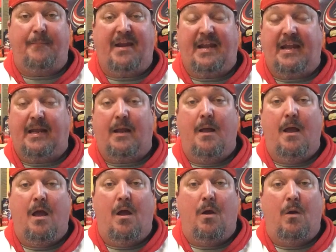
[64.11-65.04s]
meaning
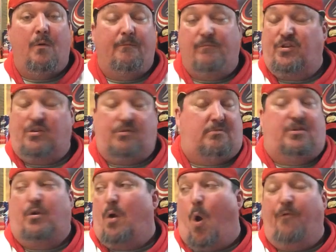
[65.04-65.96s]

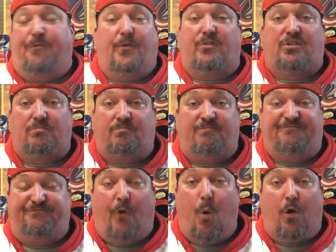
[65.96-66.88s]
you go 0 for
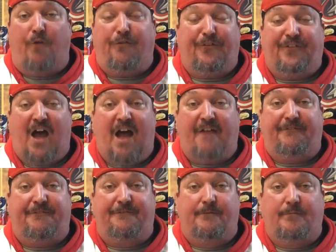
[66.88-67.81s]
4, 0 for 5
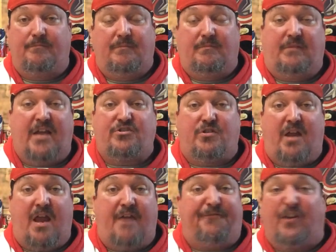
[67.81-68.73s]

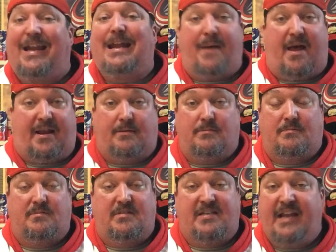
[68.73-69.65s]
yesterday, forget about it.
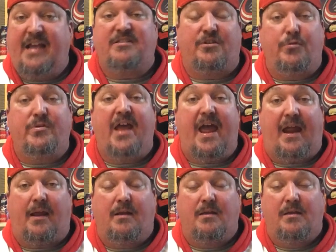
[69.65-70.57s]
Today's a new
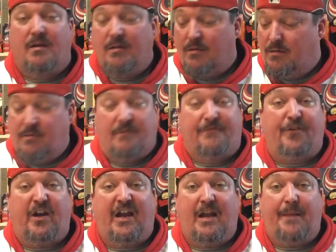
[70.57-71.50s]
day.
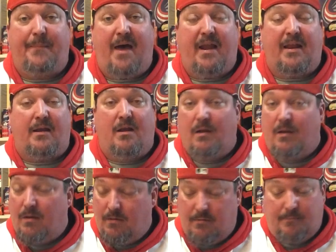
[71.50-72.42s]
Forget about it.
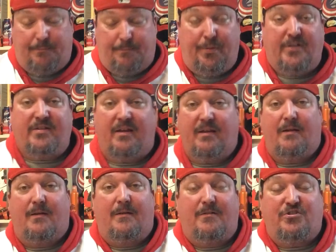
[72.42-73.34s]

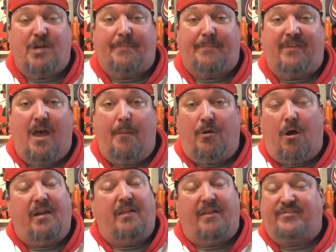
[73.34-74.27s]
Strap the helmet
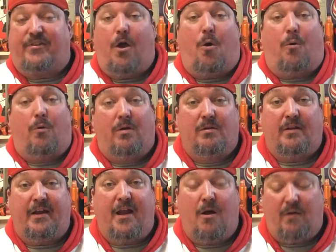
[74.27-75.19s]
on and let's go.
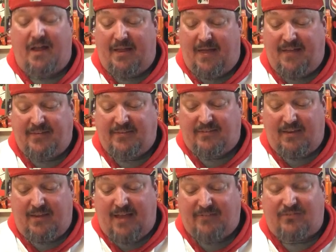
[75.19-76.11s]
You know,
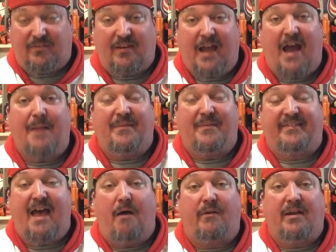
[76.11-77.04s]
that's the kind of
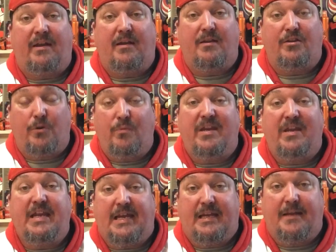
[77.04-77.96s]
mentality you
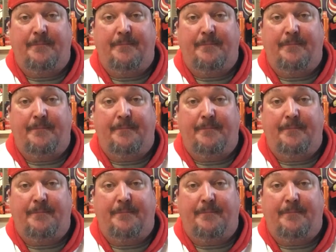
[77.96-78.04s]
need.